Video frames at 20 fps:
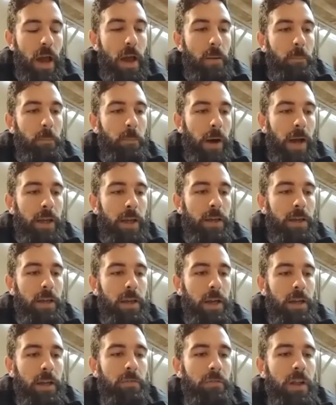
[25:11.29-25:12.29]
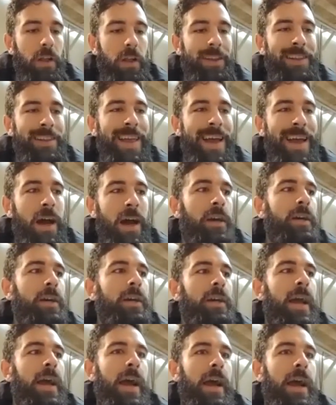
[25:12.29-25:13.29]
by kind of
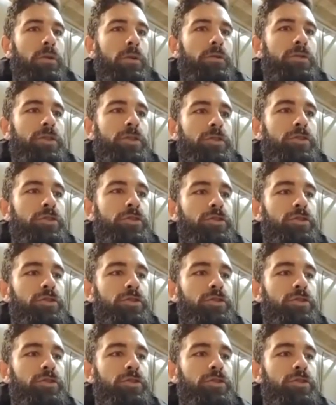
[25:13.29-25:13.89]
learning how to